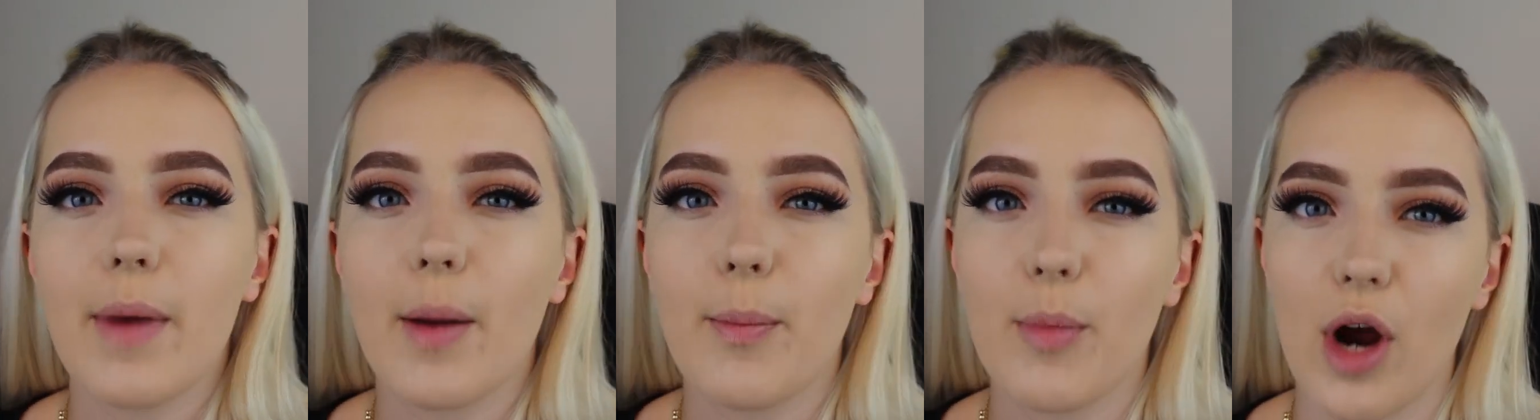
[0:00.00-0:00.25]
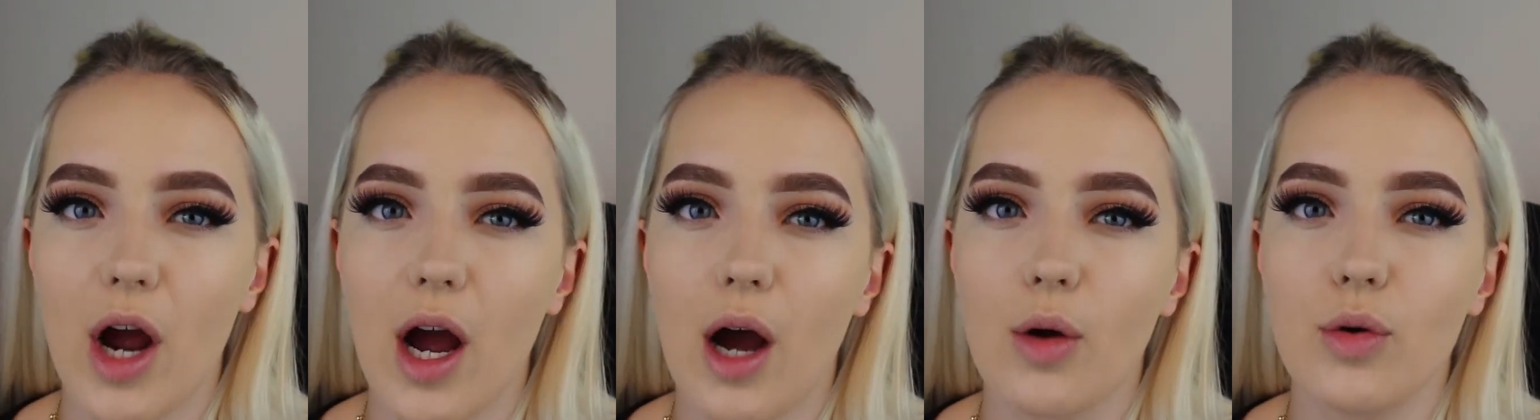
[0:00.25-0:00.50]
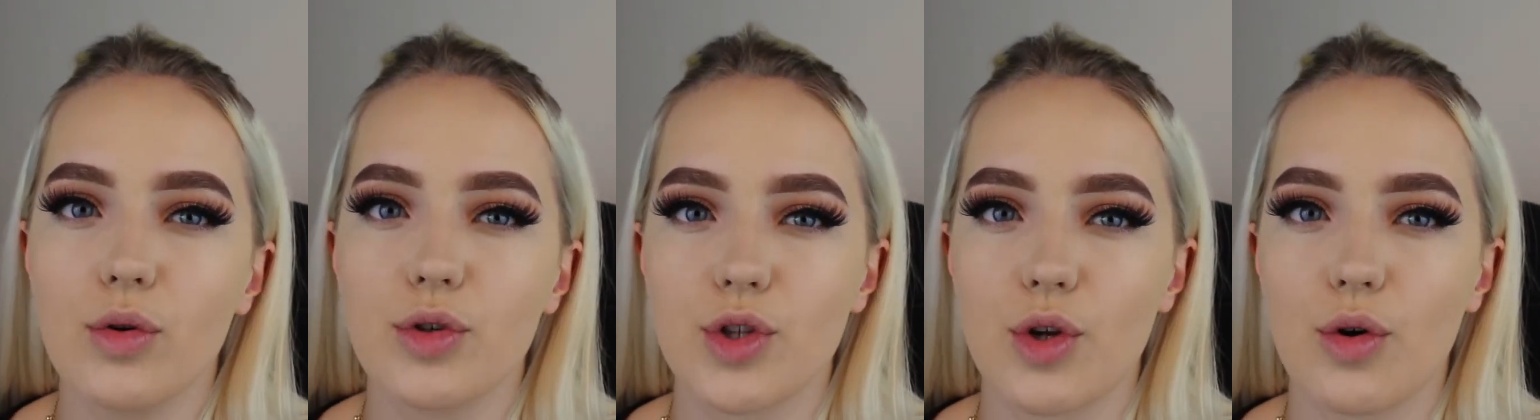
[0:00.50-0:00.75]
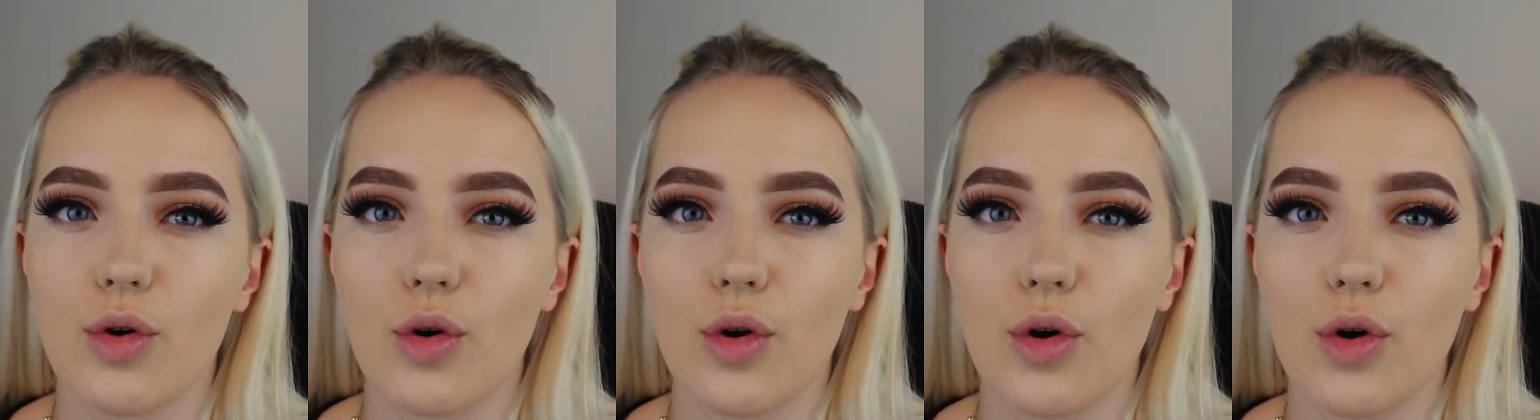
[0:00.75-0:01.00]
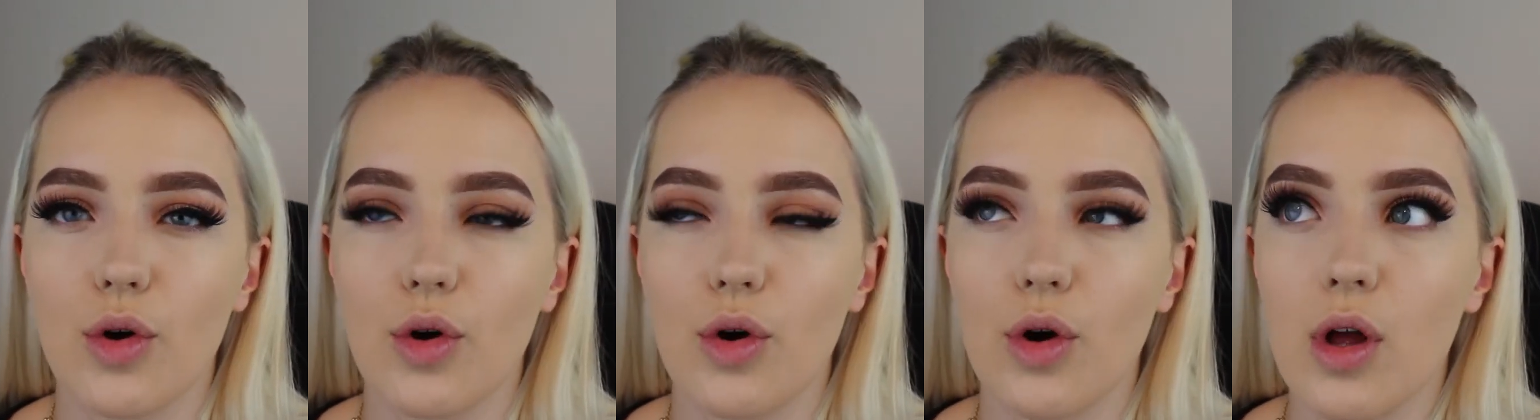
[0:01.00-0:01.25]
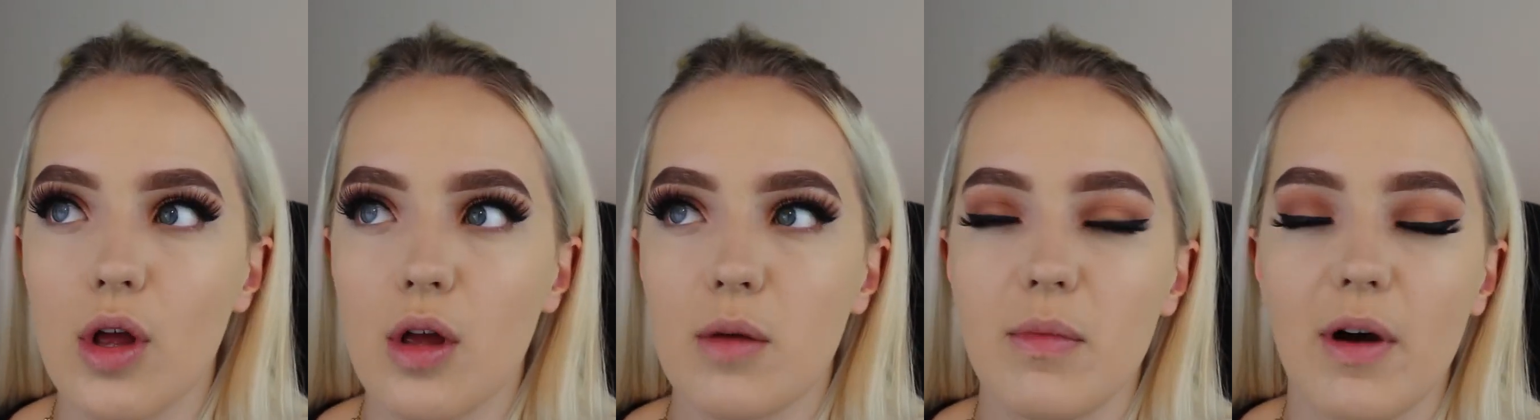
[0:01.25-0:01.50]
my brows
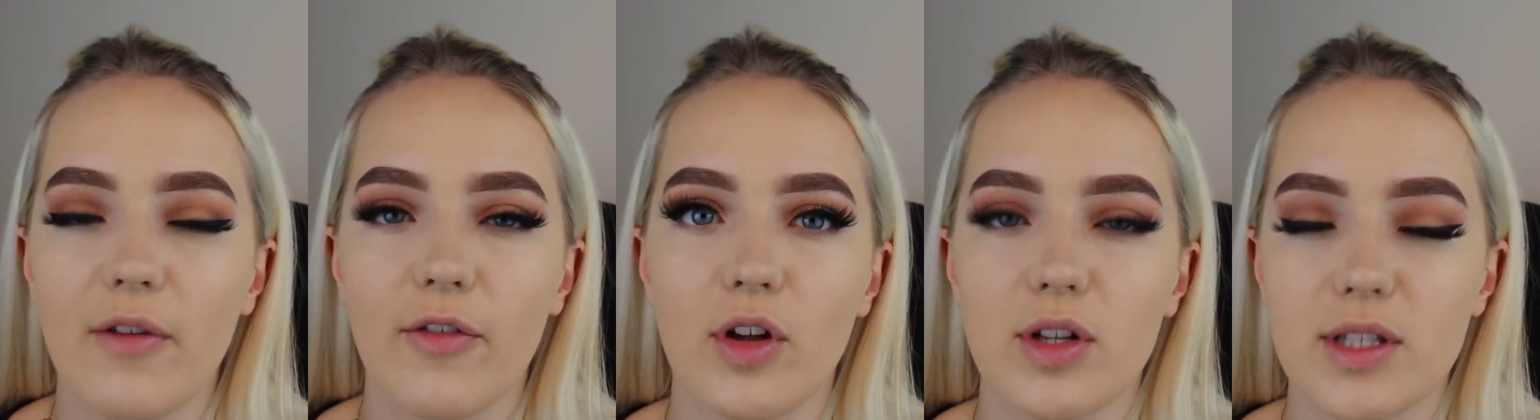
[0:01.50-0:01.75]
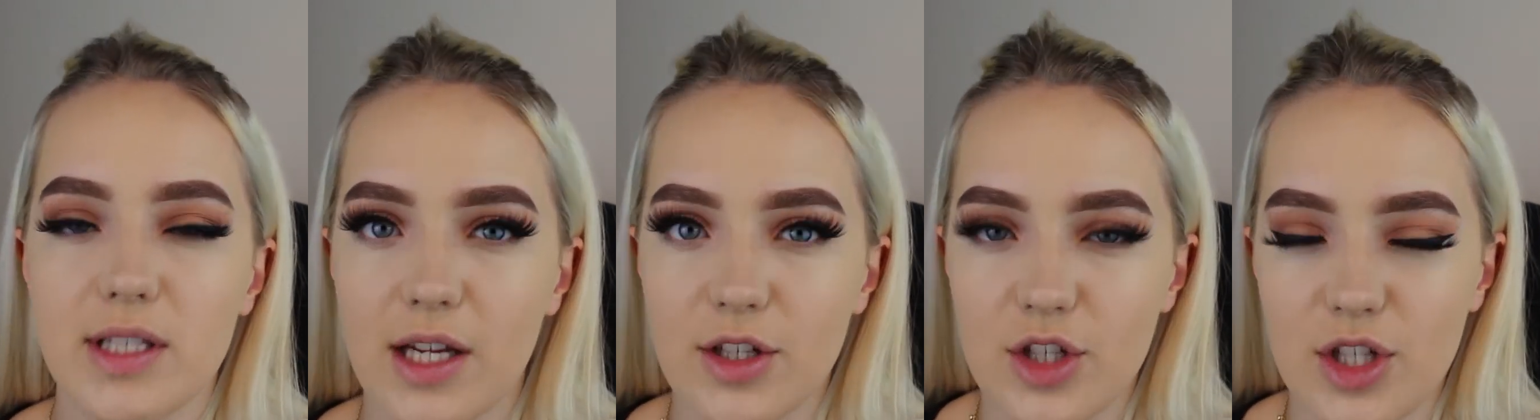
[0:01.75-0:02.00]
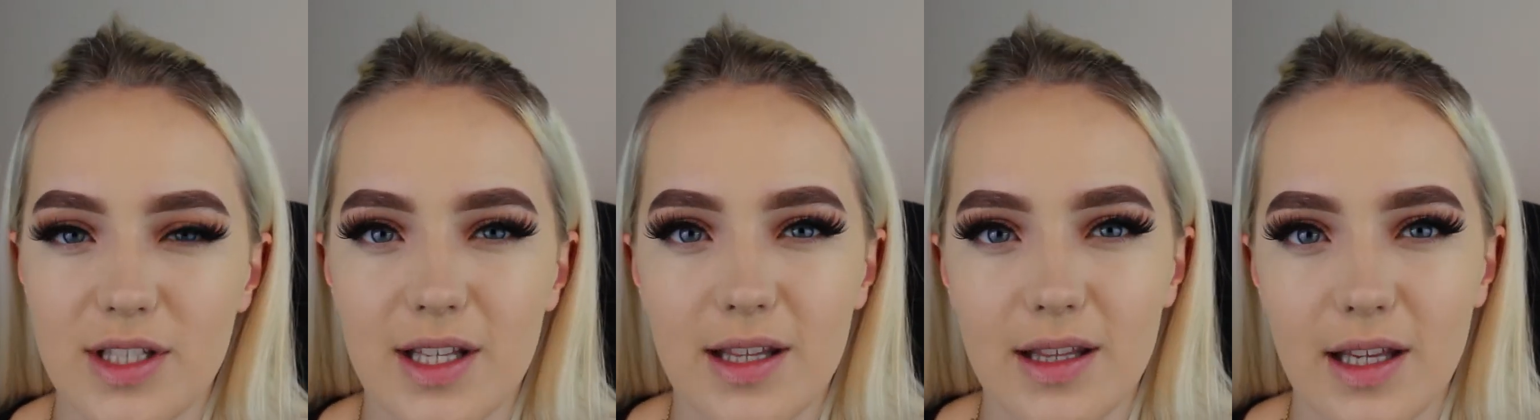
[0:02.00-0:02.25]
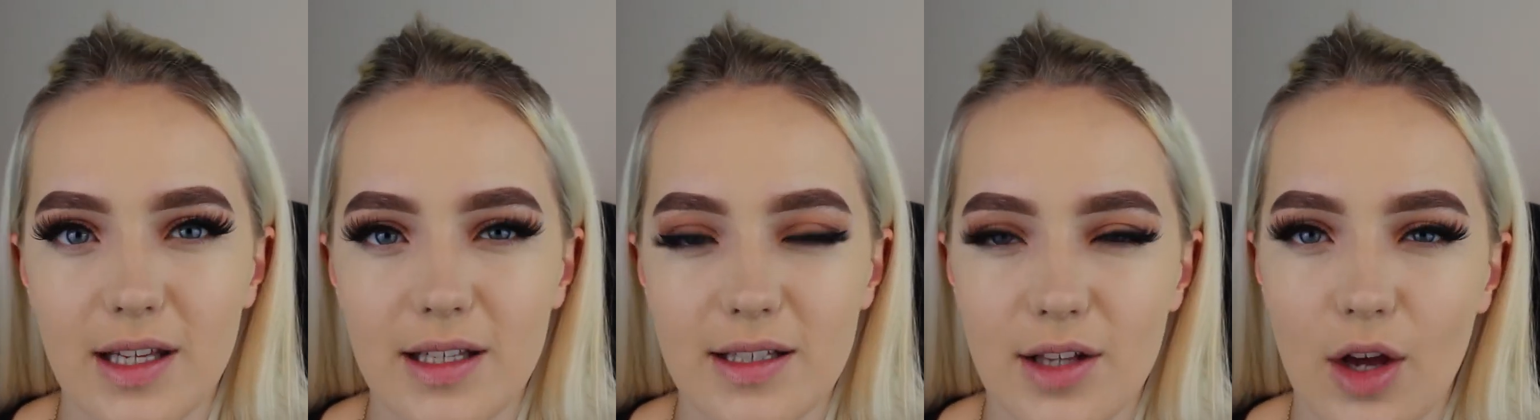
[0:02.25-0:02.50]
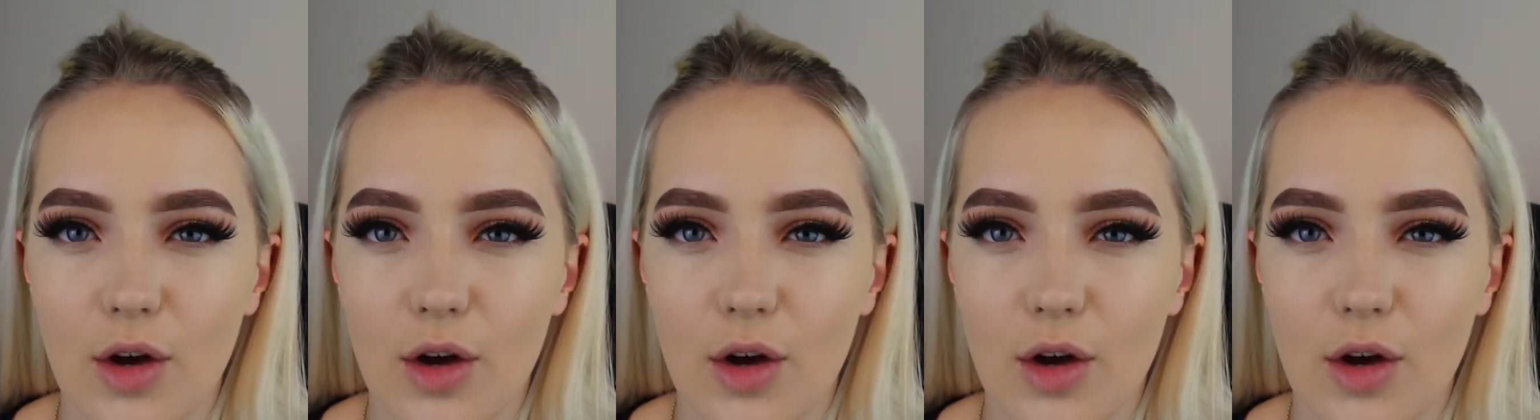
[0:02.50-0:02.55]
or my false lashes and things,